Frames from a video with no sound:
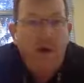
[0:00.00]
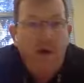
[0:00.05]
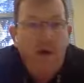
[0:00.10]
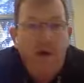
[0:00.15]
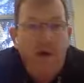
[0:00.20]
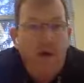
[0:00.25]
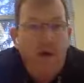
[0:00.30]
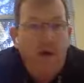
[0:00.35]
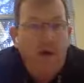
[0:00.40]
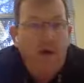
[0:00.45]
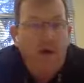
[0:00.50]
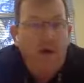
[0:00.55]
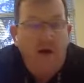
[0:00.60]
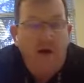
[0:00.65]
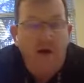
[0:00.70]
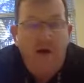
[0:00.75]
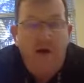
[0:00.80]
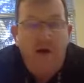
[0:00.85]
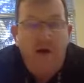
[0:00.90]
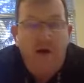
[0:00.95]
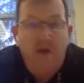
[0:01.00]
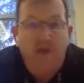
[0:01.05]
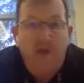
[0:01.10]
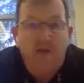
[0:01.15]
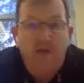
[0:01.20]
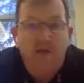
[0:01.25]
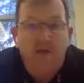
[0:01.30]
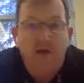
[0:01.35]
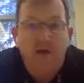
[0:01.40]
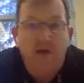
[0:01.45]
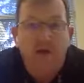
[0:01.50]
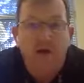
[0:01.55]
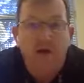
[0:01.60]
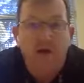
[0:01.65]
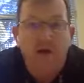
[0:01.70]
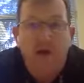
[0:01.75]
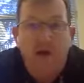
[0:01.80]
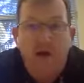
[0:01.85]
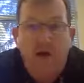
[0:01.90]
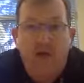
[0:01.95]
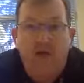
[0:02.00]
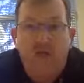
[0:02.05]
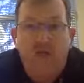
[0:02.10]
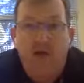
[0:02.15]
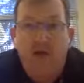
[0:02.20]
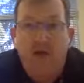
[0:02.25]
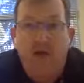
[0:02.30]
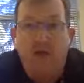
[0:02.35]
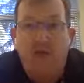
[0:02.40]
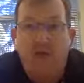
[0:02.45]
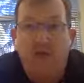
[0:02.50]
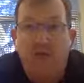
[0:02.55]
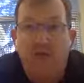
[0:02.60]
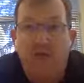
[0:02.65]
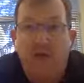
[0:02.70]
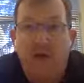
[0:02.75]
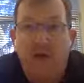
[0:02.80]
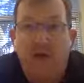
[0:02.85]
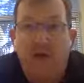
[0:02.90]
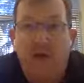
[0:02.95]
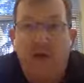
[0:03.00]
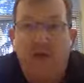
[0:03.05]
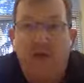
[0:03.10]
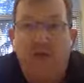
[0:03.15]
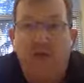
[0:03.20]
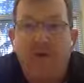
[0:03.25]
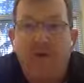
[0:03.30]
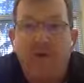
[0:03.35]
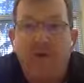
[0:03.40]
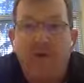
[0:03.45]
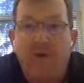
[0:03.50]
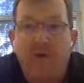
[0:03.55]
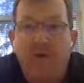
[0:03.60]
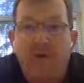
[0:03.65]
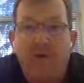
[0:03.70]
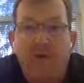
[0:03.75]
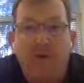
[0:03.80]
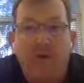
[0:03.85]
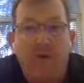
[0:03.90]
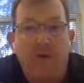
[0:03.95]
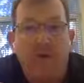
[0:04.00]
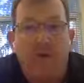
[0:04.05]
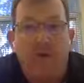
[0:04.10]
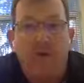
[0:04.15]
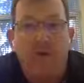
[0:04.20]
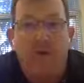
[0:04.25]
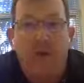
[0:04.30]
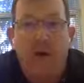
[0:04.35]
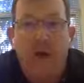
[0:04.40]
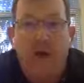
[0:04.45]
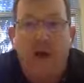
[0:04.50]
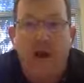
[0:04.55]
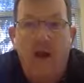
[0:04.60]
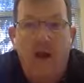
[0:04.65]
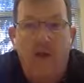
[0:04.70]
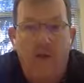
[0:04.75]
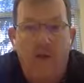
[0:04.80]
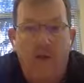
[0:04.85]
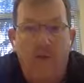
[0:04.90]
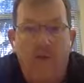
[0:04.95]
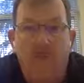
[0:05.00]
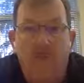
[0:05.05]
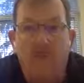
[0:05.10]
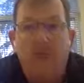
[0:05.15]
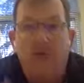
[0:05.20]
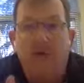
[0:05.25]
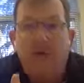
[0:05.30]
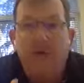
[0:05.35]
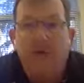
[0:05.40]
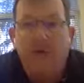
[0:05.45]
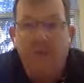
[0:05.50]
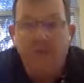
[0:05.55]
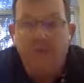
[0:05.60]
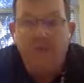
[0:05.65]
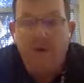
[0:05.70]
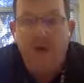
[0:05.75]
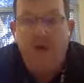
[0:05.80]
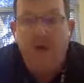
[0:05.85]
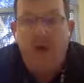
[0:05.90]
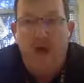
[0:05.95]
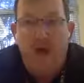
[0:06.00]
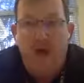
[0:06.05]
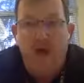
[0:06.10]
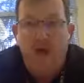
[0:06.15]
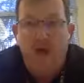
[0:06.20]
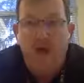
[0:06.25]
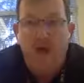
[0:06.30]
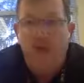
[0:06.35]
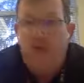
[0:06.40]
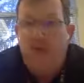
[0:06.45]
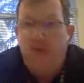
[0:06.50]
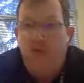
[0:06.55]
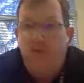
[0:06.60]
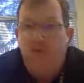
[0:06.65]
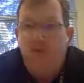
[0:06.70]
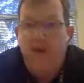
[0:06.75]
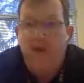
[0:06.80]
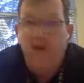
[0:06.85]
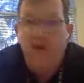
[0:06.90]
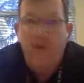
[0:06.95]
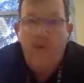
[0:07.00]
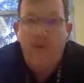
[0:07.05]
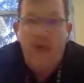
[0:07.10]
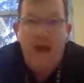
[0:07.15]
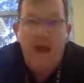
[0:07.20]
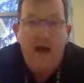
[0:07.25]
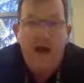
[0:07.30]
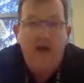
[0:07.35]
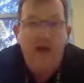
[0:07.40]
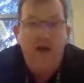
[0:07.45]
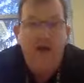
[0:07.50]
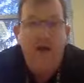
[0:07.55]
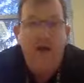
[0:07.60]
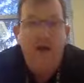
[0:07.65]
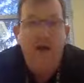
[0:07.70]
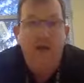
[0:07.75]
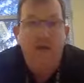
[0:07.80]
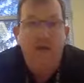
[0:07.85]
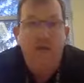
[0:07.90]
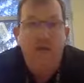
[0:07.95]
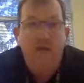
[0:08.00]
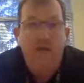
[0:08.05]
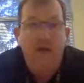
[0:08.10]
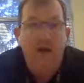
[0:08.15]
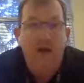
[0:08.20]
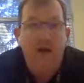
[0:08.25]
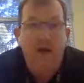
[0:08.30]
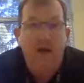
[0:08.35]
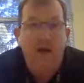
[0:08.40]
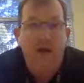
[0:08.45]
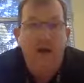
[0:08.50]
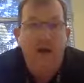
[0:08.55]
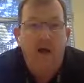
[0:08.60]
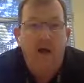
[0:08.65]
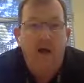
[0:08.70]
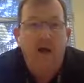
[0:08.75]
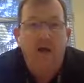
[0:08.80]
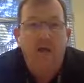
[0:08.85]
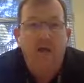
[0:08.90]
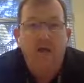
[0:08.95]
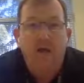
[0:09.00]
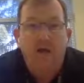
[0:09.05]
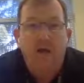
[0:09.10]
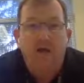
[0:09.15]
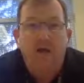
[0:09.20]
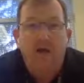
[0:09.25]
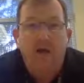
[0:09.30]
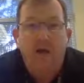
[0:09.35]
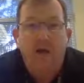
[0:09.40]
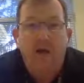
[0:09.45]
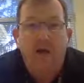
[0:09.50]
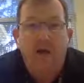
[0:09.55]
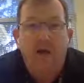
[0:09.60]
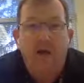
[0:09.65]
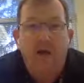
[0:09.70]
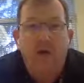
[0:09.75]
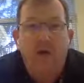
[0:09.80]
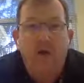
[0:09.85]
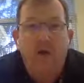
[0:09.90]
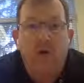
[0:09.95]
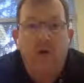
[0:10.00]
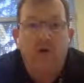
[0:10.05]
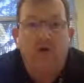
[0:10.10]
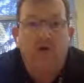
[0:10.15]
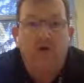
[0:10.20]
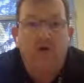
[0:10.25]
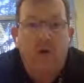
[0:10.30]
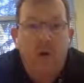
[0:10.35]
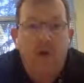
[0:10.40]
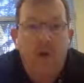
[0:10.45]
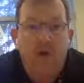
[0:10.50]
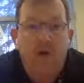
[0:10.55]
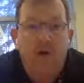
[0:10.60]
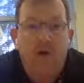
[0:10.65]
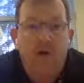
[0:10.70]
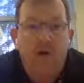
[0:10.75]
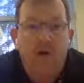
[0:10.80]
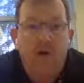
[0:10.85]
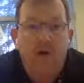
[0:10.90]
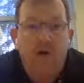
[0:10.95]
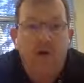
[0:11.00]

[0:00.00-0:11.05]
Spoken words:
You get that opportunity, you get involved, you make a name for yourself, you learn a lot, and then you get invited back. And it can be tricky. It's hard.